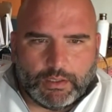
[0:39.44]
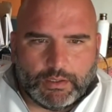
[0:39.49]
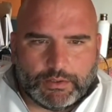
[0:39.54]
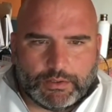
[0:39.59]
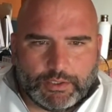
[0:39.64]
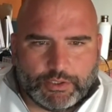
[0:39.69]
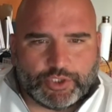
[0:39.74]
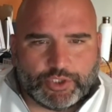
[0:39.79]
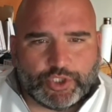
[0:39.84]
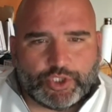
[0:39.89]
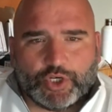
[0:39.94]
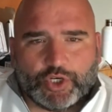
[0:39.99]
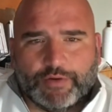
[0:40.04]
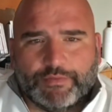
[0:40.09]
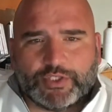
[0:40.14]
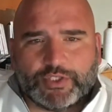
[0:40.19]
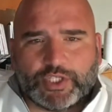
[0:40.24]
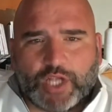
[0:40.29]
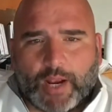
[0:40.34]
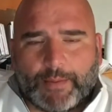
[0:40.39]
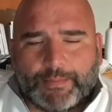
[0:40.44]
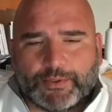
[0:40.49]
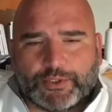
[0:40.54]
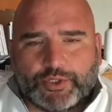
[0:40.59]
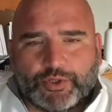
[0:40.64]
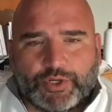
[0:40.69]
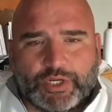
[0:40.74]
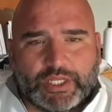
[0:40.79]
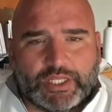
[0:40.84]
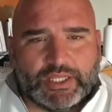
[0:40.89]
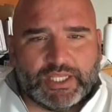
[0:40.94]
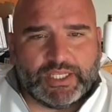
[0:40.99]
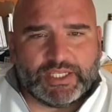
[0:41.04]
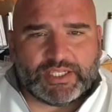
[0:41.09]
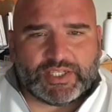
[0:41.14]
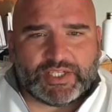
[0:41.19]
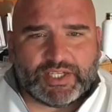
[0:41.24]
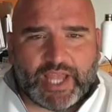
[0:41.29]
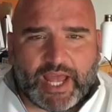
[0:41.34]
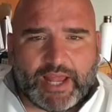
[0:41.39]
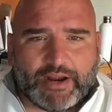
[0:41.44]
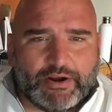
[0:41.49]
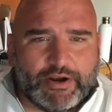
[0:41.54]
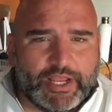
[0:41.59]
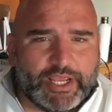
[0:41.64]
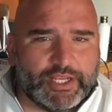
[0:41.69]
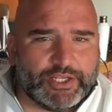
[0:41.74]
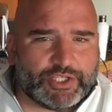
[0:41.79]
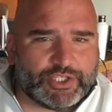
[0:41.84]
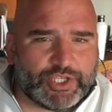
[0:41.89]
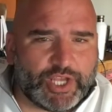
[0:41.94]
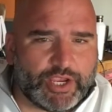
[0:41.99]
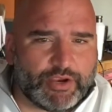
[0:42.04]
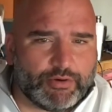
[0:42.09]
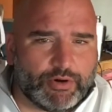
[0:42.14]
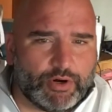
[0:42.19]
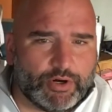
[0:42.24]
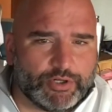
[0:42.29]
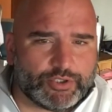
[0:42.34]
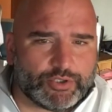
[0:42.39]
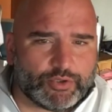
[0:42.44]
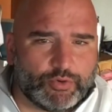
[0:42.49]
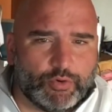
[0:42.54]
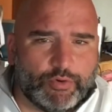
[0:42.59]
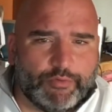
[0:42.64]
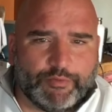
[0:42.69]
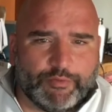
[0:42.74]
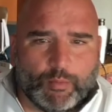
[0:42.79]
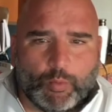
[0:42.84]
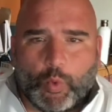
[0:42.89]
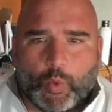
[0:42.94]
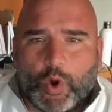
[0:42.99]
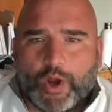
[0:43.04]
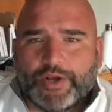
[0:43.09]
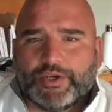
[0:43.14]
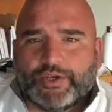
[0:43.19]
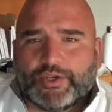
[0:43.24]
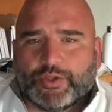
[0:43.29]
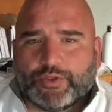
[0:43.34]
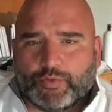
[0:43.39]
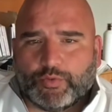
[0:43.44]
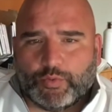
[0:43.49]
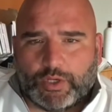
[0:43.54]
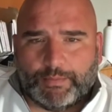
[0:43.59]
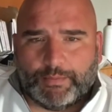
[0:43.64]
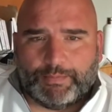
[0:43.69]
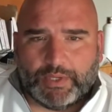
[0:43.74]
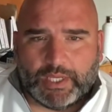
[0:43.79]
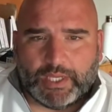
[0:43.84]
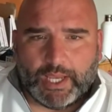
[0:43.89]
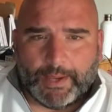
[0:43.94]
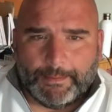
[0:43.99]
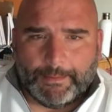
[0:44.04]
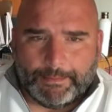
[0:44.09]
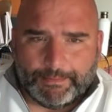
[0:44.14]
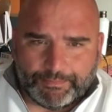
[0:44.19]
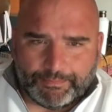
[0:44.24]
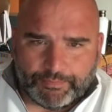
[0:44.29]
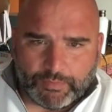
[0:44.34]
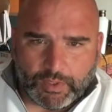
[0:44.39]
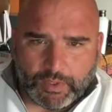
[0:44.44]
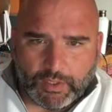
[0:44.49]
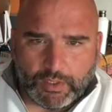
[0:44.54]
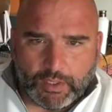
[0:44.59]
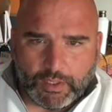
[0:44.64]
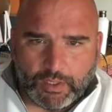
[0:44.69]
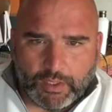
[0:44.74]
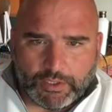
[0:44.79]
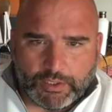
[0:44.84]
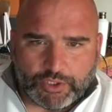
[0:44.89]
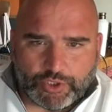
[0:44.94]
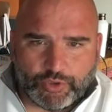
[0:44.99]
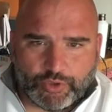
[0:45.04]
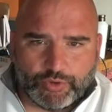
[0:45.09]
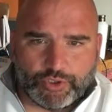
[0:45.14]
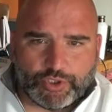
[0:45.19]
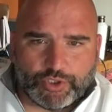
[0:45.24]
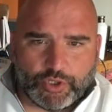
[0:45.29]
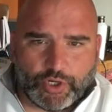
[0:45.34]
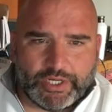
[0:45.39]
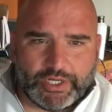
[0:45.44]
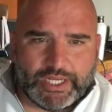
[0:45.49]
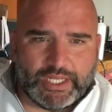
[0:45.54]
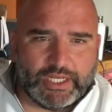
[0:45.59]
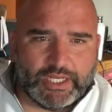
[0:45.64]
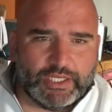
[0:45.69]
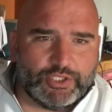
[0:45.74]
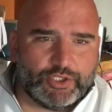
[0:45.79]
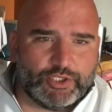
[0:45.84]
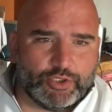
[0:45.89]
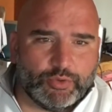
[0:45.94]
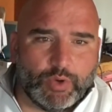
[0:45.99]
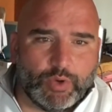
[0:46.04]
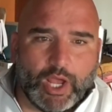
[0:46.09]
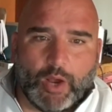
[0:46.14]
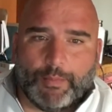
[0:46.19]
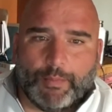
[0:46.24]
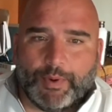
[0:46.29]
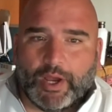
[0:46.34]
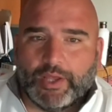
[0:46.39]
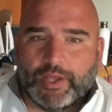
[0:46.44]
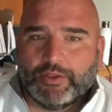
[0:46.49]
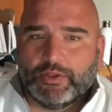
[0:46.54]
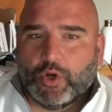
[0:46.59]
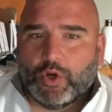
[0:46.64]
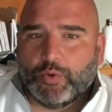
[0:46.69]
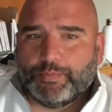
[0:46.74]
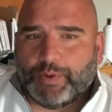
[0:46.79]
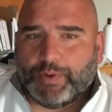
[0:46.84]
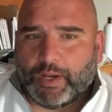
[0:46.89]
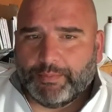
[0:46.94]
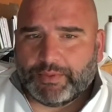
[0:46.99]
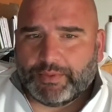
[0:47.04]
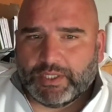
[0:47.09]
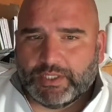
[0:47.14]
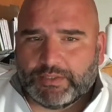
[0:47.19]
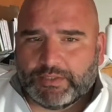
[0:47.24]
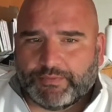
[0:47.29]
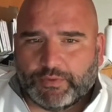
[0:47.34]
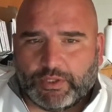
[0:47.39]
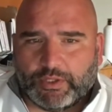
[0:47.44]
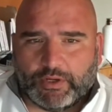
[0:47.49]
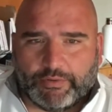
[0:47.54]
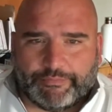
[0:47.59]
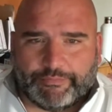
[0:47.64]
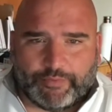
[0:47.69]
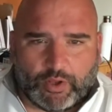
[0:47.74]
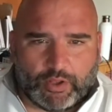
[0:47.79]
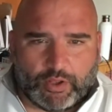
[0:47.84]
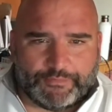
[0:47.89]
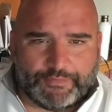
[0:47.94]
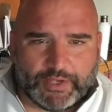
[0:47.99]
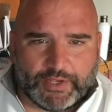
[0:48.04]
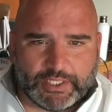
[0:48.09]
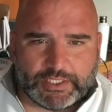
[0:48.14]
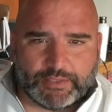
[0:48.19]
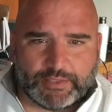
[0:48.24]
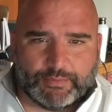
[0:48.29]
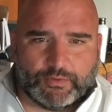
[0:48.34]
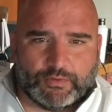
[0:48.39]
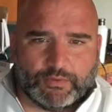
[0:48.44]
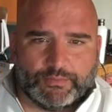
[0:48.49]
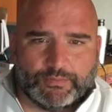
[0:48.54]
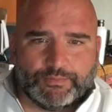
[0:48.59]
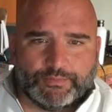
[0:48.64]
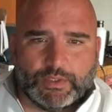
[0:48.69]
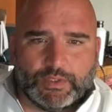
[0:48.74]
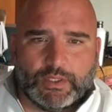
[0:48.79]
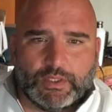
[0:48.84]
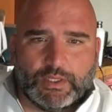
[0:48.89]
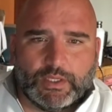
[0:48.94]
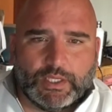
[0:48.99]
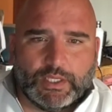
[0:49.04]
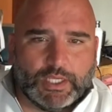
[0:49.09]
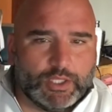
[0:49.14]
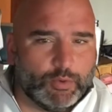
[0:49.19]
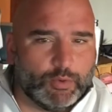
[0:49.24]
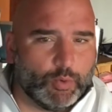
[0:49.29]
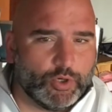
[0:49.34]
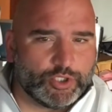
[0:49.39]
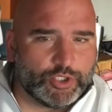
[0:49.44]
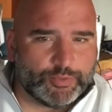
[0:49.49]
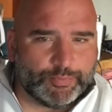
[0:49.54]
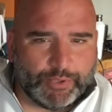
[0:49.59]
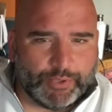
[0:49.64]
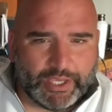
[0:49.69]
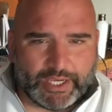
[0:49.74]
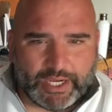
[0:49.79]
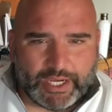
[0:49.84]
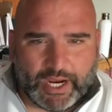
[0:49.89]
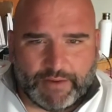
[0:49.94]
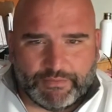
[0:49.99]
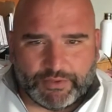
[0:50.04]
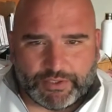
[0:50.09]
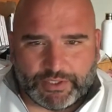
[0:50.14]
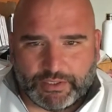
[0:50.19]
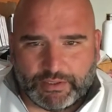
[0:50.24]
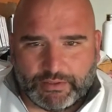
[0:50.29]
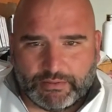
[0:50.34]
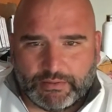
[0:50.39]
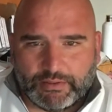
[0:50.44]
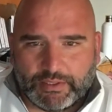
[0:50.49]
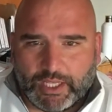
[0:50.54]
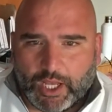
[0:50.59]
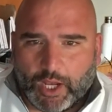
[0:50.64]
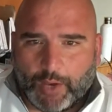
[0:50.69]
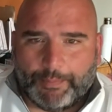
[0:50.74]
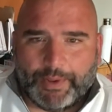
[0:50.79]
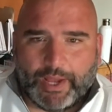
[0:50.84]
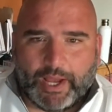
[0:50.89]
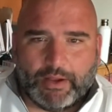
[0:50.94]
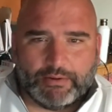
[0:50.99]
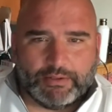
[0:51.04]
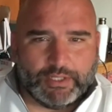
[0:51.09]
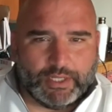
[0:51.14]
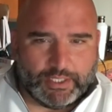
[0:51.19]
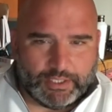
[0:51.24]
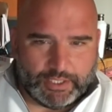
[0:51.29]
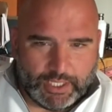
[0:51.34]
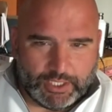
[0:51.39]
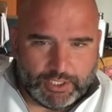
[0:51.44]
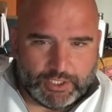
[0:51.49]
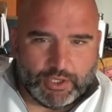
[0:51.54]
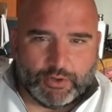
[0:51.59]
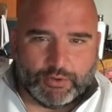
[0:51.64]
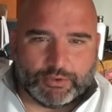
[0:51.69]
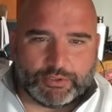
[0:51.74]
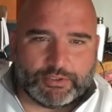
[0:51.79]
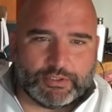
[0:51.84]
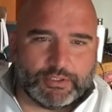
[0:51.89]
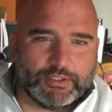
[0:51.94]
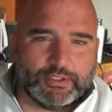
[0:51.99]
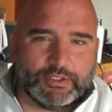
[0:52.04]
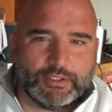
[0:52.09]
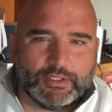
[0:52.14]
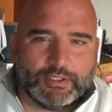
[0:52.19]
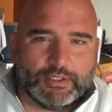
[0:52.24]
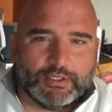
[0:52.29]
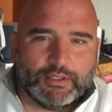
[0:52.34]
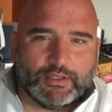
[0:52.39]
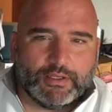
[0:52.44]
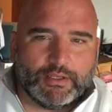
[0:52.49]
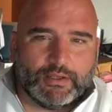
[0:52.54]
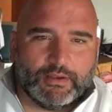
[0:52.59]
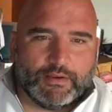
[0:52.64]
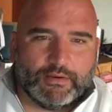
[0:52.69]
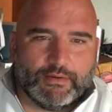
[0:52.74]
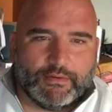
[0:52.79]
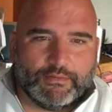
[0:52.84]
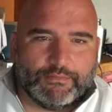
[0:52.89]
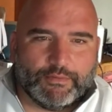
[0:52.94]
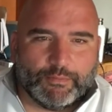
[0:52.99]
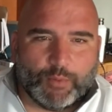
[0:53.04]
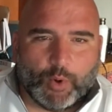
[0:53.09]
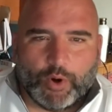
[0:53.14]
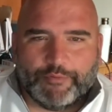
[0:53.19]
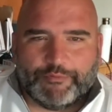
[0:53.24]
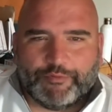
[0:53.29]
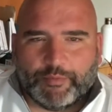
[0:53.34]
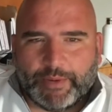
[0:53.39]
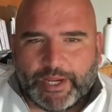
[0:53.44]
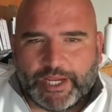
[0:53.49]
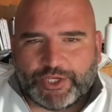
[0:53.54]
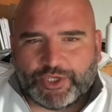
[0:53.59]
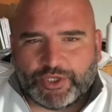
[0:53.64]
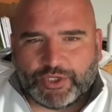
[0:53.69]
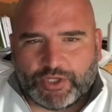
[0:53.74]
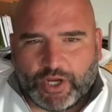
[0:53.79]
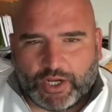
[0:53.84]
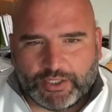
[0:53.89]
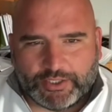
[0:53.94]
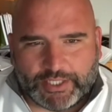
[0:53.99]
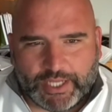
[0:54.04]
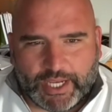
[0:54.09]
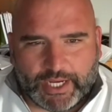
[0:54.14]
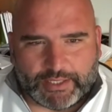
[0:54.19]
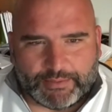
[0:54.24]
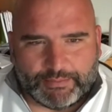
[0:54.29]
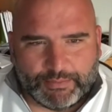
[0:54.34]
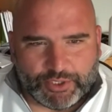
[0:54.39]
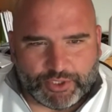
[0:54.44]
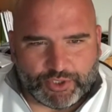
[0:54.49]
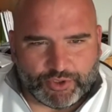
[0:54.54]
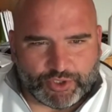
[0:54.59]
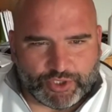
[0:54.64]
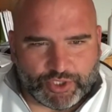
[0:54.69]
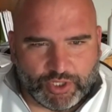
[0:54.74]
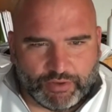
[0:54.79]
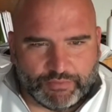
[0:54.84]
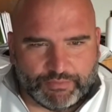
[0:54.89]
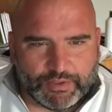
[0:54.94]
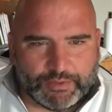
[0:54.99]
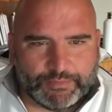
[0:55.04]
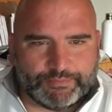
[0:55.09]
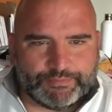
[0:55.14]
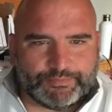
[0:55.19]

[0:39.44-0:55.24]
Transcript: There's a service opportunity this Saturday at Sacred Heart School from 1 to 3 p.m. Students are needed to help unload pumpkins for their fall festival. In the words of Blake Iverson, help out and get yoked. For more information, contact Mr. Silva.